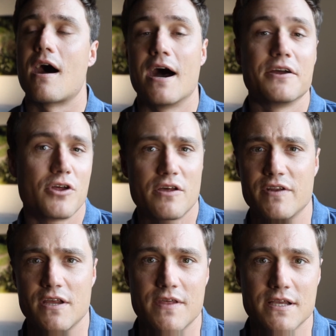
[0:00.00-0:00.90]
I don't have
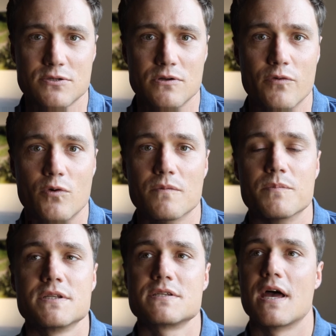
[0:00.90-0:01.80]
any of that sort of
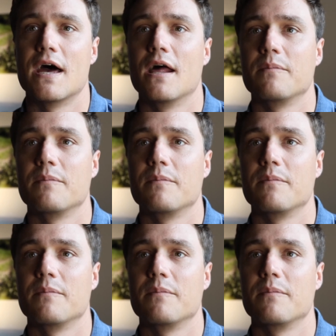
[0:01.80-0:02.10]
equipment, and